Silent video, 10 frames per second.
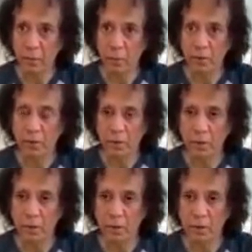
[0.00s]

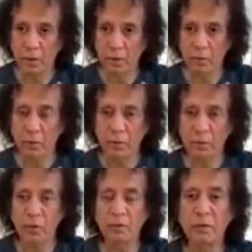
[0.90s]
which was
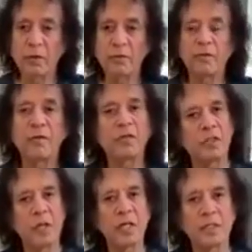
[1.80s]
one of the
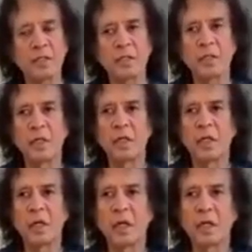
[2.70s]
first qaidas
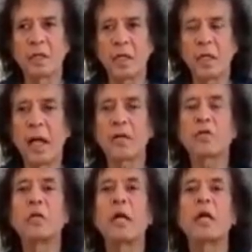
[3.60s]
that
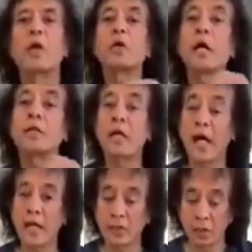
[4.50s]
actually I got
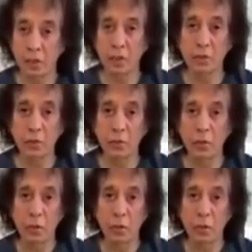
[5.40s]
attached to